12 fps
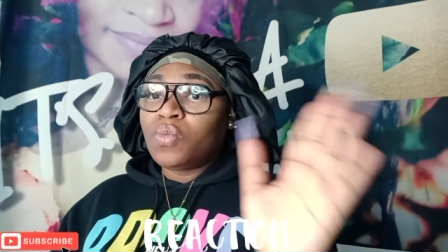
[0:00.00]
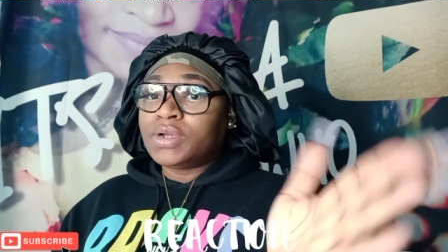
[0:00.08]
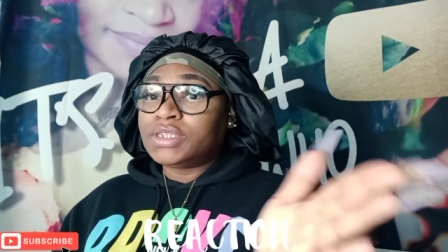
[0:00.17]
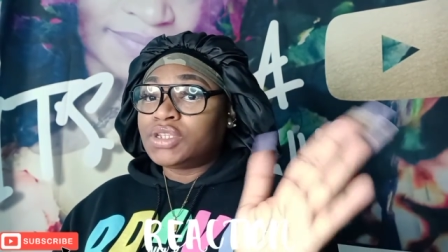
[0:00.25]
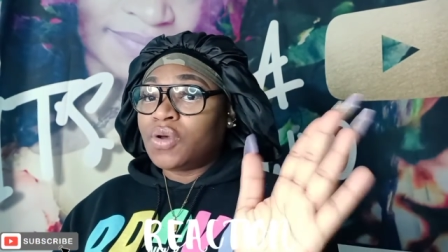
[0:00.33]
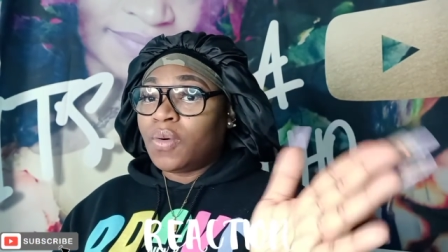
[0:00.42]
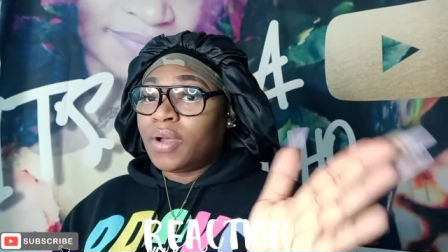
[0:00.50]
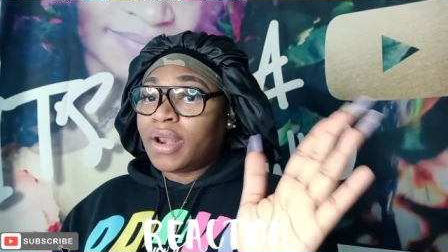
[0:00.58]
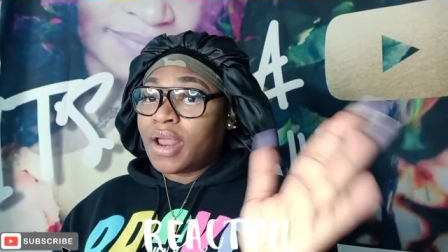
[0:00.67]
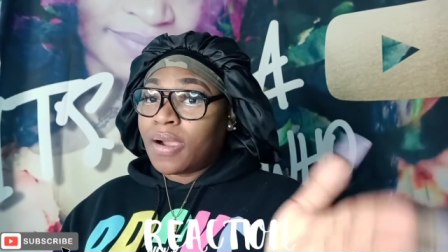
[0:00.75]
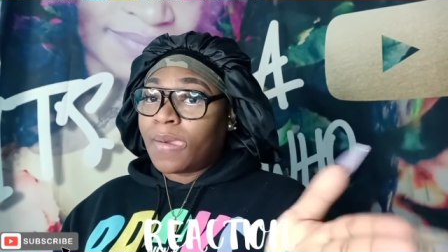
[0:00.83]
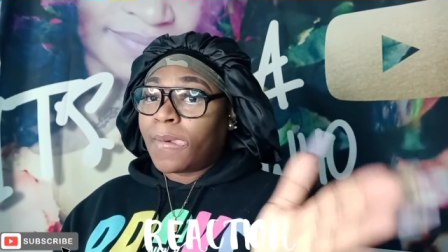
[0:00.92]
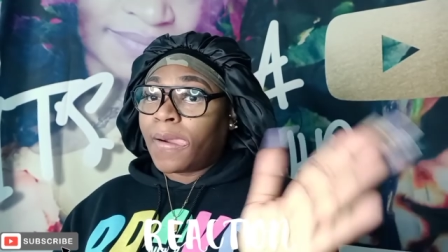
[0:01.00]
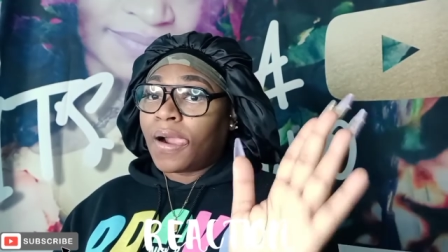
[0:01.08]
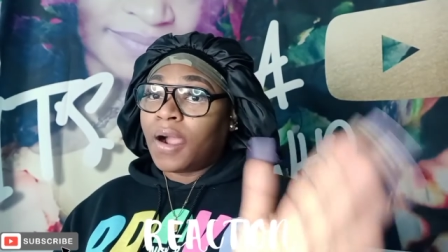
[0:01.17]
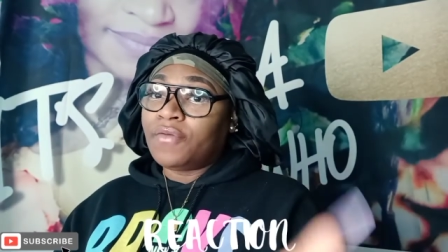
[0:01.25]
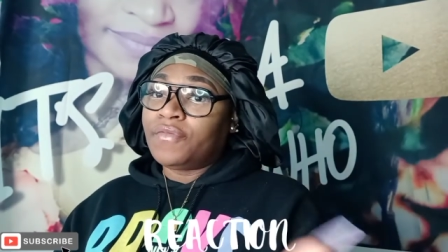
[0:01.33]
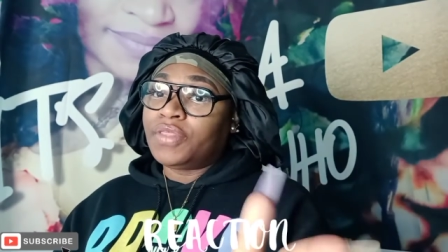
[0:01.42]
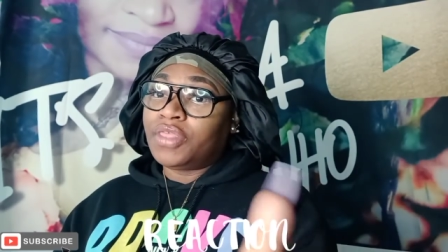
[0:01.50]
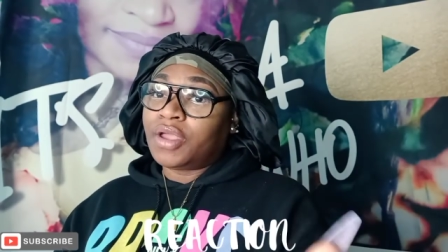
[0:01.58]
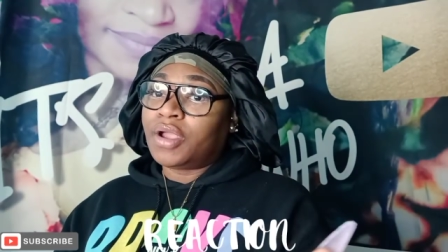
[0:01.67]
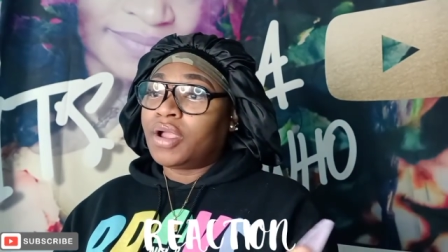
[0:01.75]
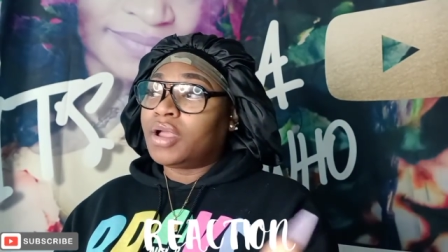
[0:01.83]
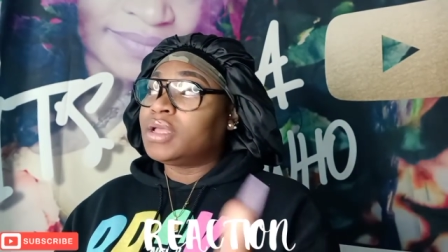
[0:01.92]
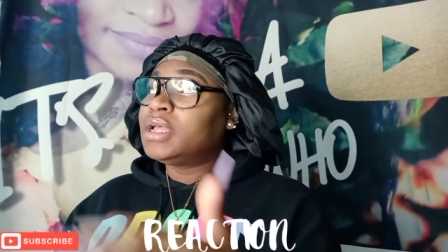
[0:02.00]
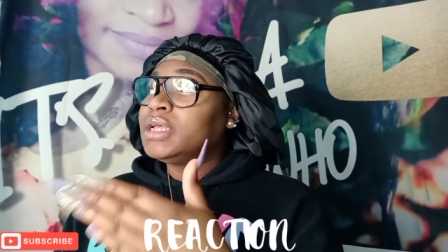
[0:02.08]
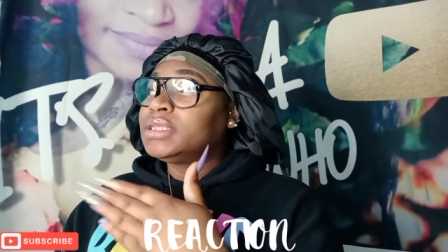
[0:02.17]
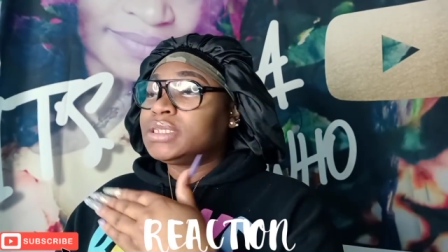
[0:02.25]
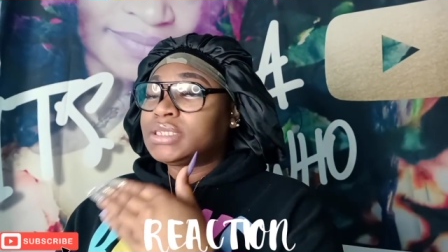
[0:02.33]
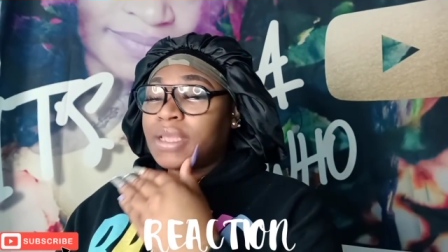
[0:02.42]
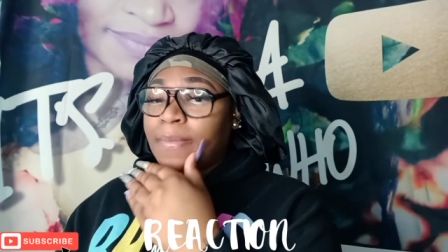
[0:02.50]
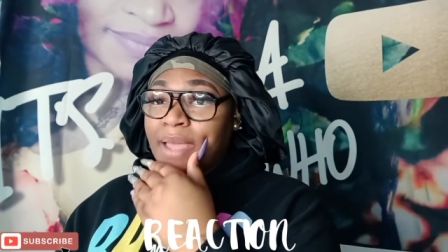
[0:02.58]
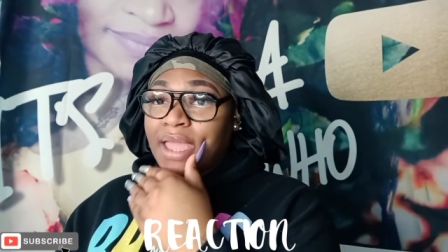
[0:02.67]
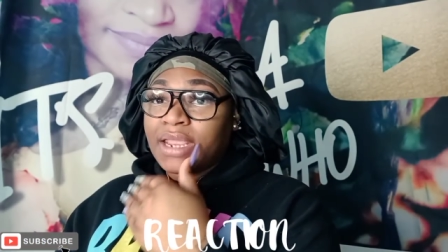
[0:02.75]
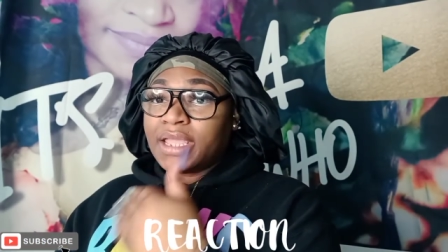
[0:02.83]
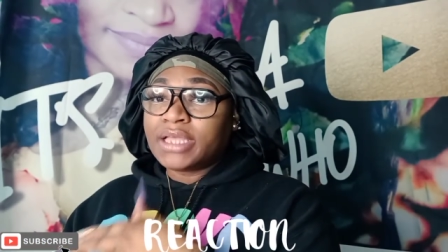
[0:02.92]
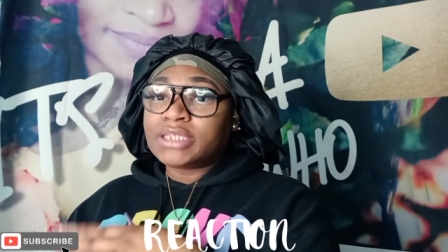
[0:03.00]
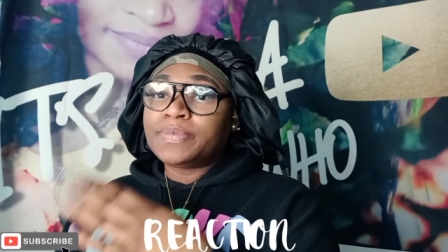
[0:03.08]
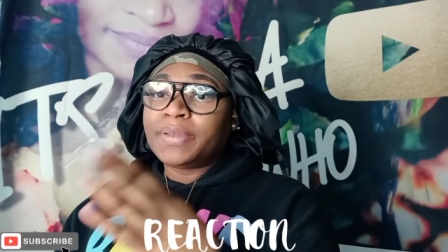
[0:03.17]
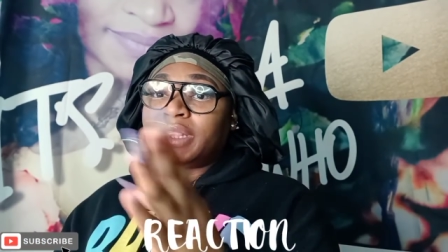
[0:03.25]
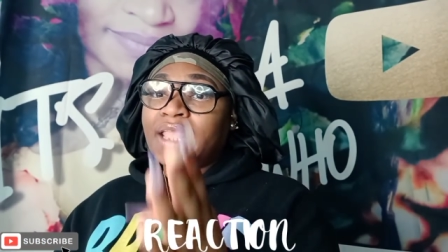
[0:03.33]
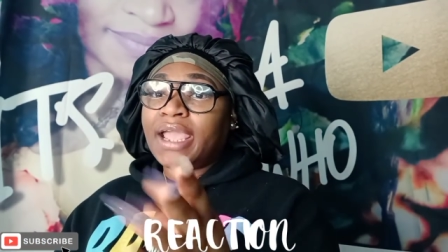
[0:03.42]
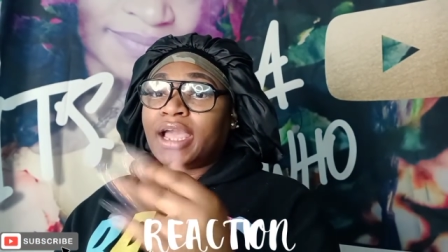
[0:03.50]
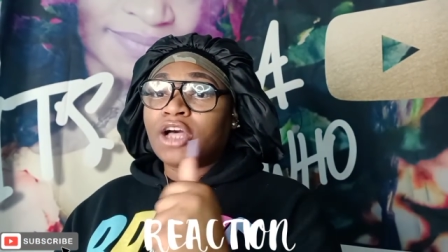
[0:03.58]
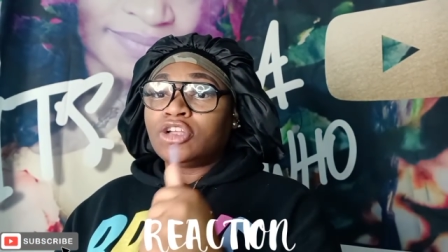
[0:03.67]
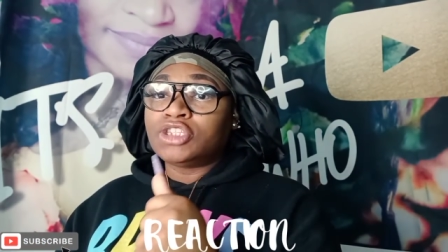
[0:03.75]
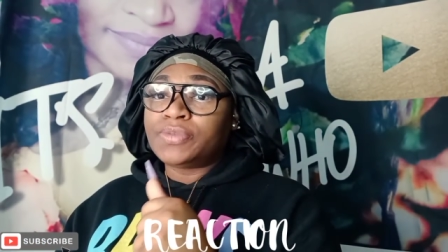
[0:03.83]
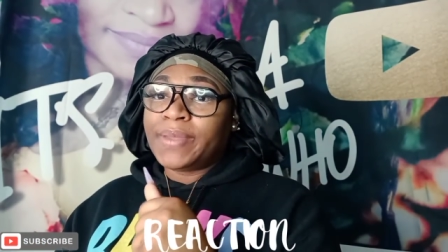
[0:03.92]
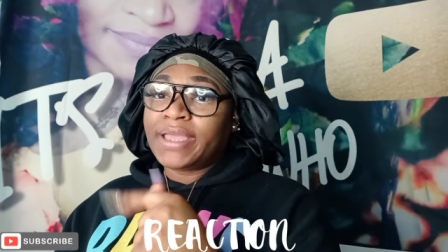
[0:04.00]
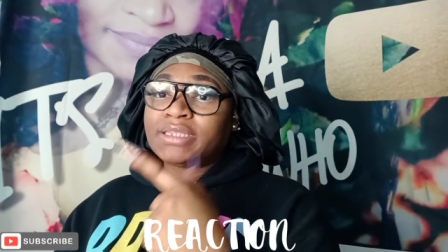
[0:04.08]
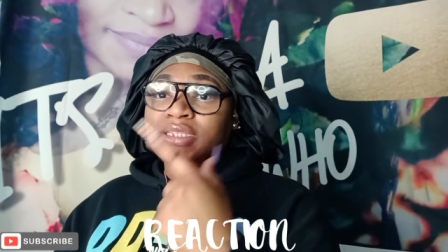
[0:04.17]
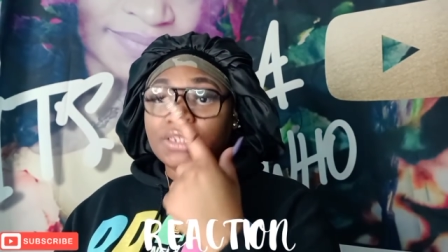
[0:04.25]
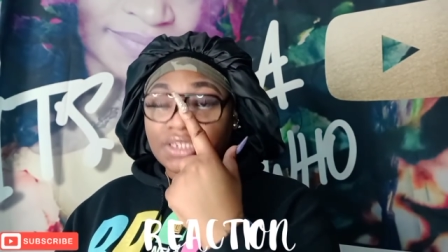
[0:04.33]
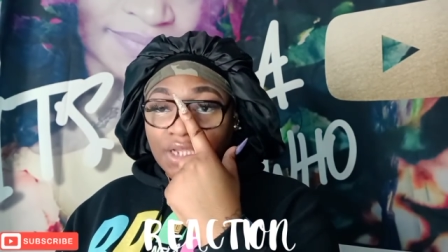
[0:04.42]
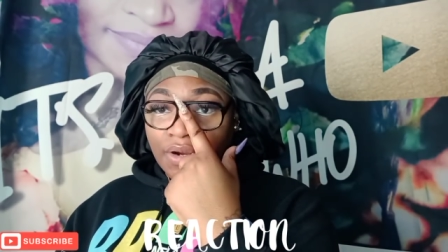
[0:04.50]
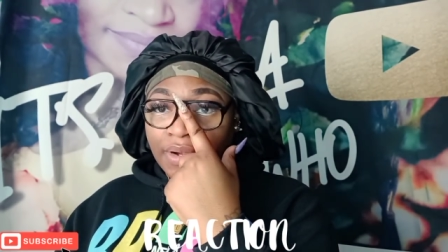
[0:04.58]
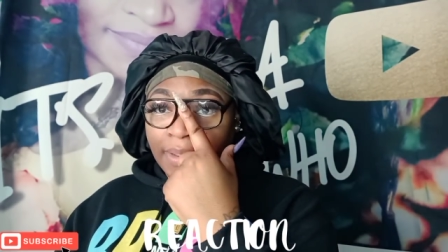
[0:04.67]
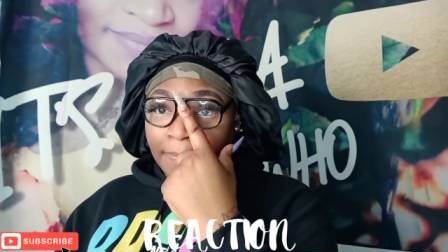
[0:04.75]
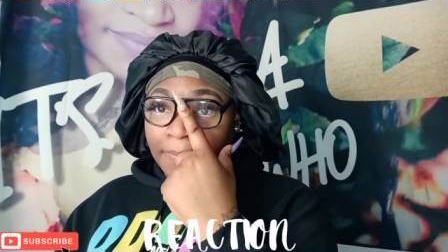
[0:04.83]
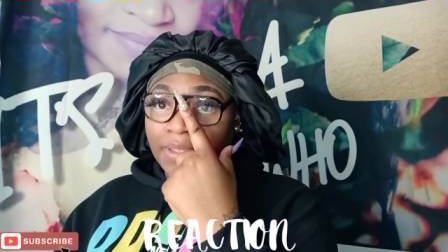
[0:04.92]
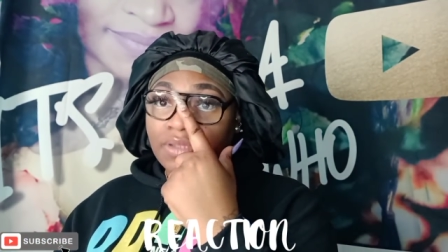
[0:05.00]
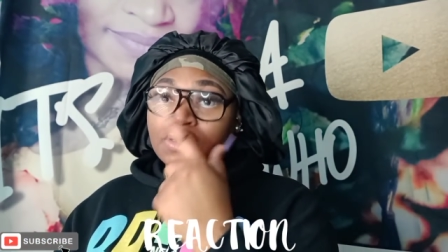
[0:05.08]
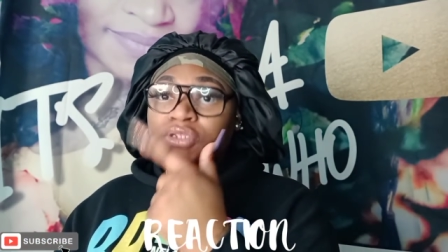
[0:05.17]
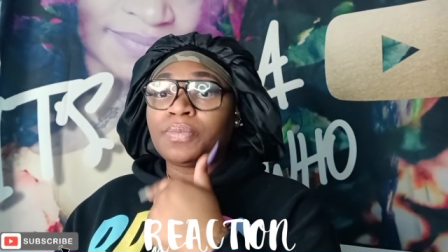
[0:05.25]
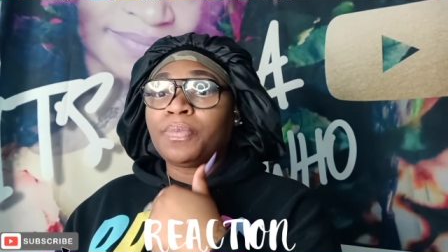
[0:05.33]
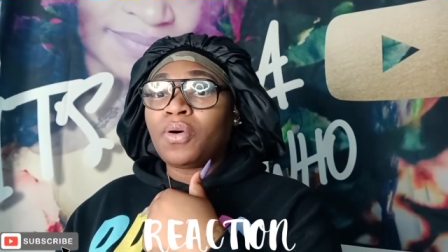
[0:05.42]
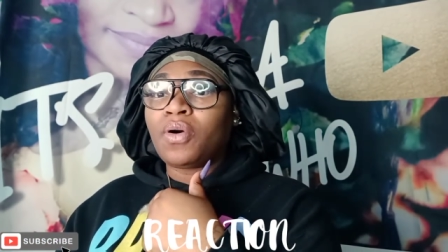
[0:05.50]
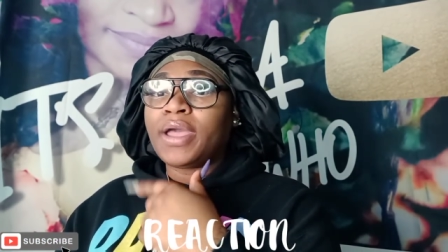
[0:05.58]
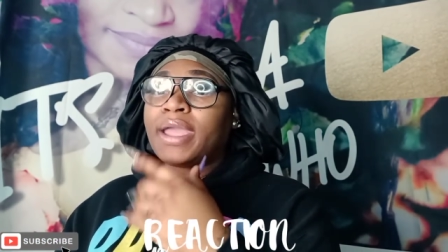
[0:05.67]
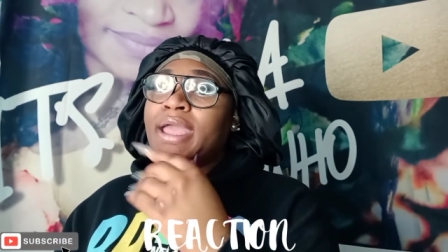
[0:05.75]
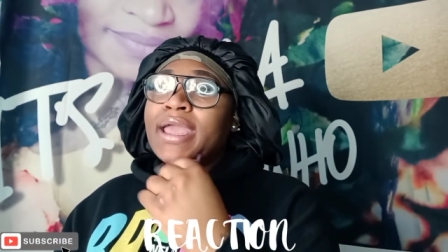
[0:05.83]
what's going on over there to somebody else. But that goes back to dirty builds a boy